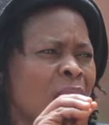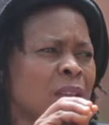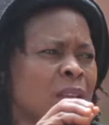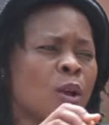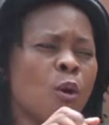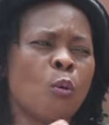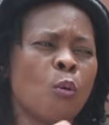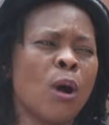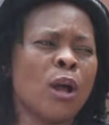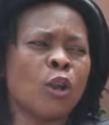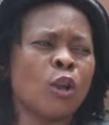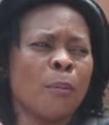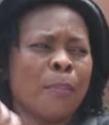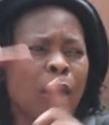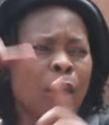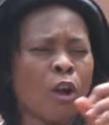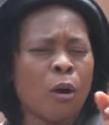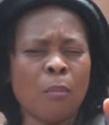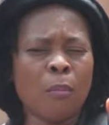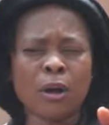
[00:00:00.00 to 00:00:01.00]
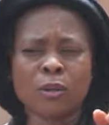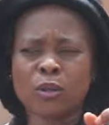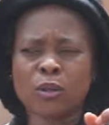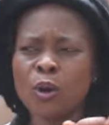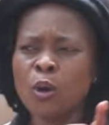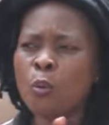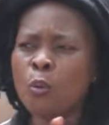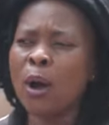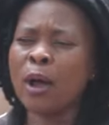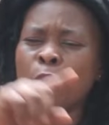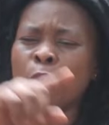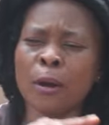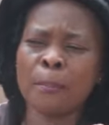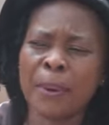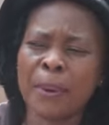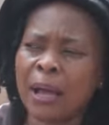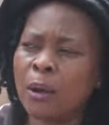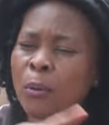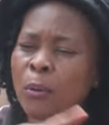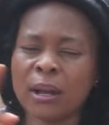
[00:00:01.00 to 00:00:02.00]
Hey, one number come out. One
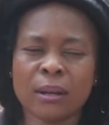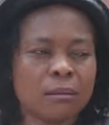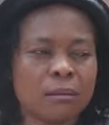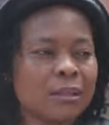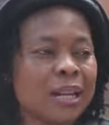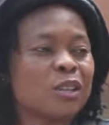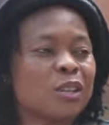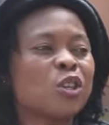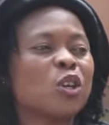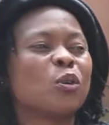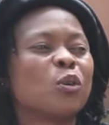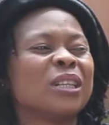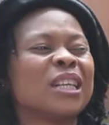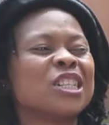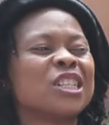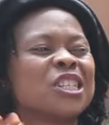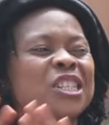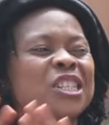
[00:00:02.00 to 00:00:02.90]
number. What? Now, so you go there,